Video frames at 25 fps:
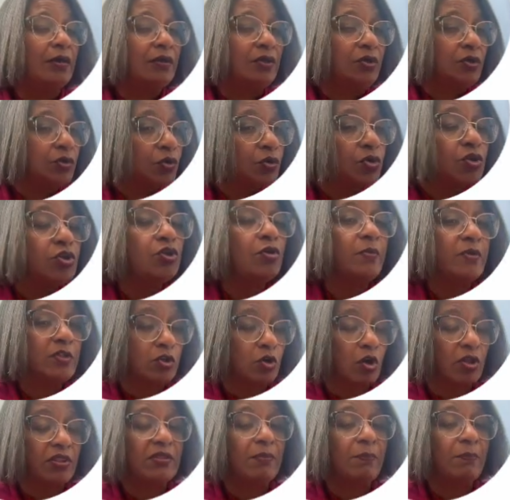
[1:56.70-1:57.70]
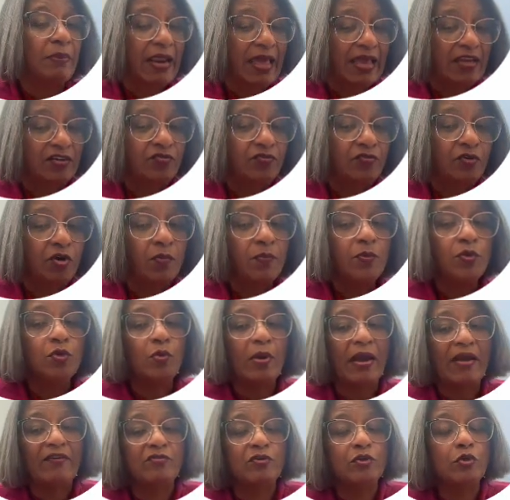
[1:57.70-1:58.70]
YouTube is not the platform. You
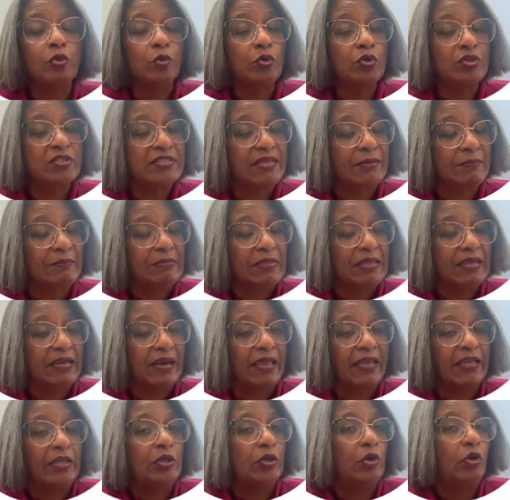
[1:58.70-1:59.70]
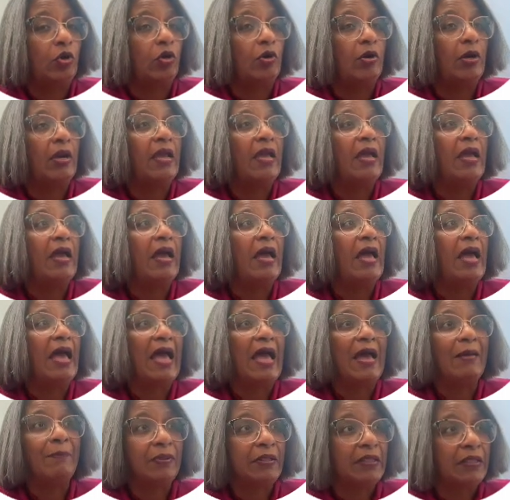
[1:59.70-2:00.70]
have to go to something like your
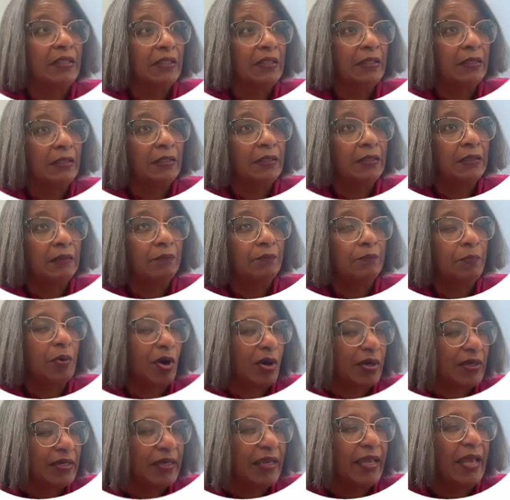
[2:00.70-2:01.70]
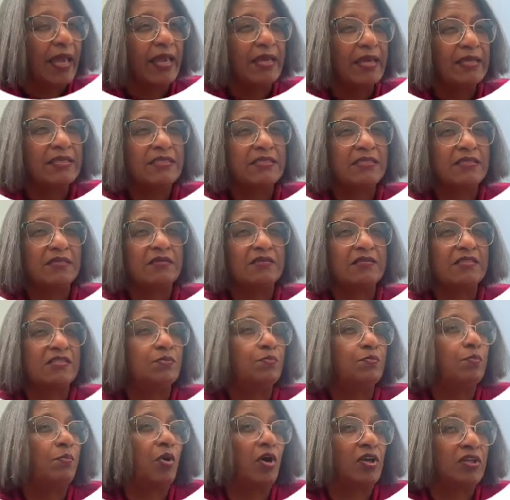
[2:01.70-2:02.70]
Apple Podcast,
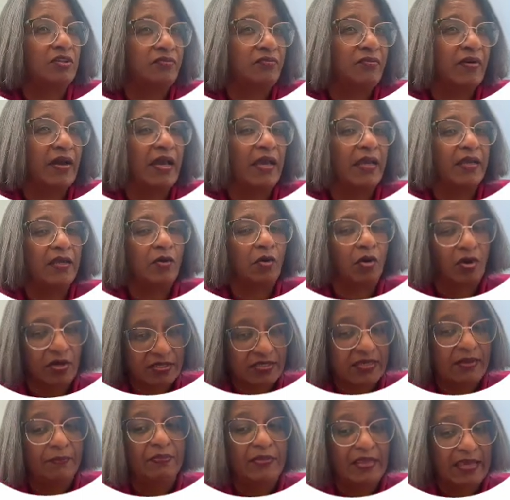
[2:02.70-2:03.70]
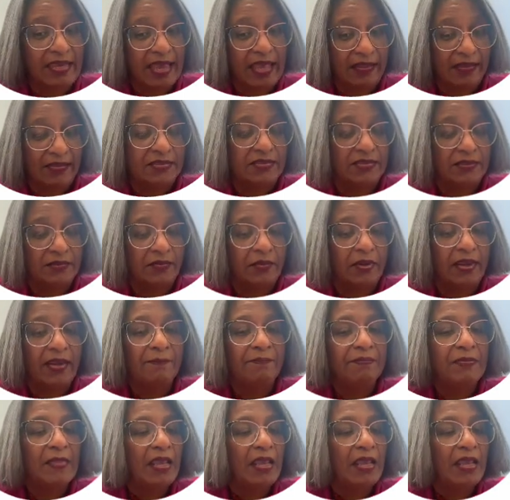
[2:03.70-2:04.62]
Spotify, or something else. Okay.